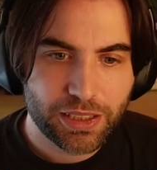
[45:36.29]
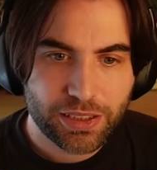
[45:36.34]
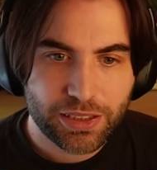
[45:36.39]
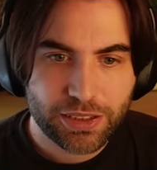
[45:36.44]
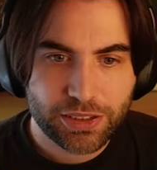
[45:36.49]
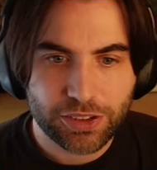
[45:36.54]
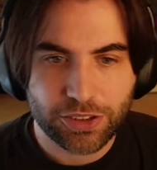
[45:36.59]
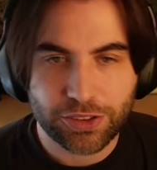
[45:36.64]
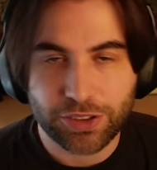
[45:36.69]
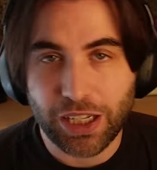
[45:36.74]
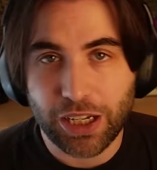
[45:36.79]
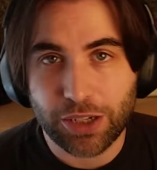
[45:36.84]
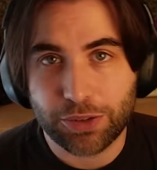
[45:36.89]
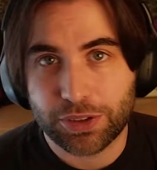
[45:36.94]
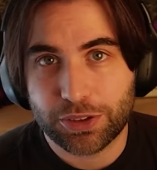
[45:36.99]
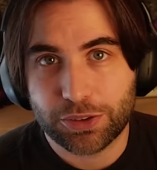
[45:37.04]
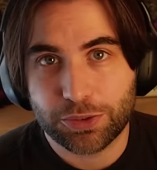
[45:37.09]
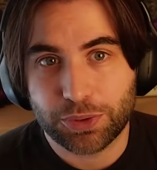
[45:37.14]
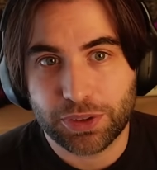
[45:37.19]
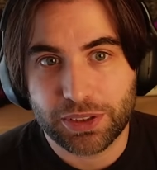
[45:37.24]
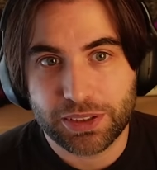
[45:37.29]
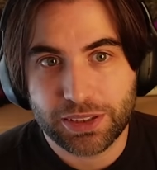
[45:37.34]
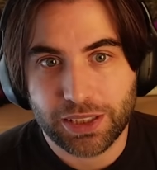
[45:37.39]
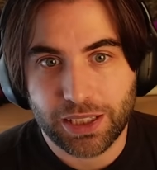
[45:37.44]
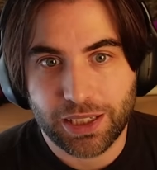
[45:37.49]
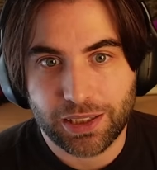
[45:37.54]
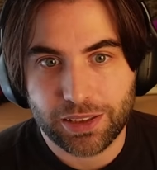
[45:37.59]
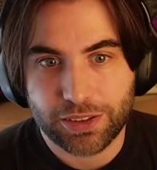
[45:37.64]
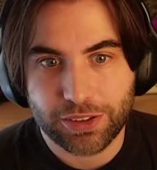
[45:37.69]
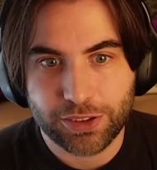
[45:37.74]
So now the twins
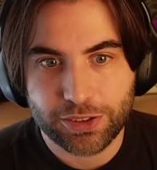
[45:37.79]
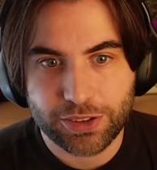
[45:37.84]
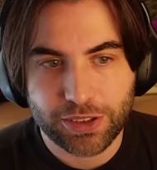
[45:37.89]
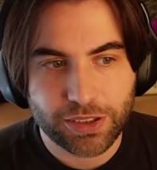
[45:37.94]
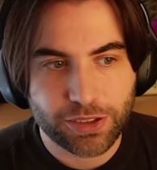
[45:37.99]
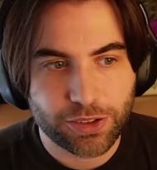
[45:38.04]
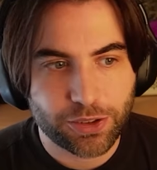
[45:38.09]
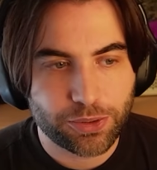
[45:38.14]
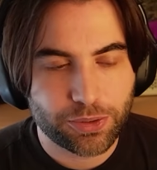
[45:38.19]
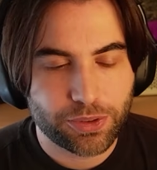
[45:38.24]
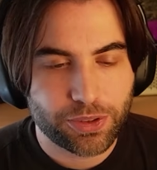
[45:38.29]
are not a node,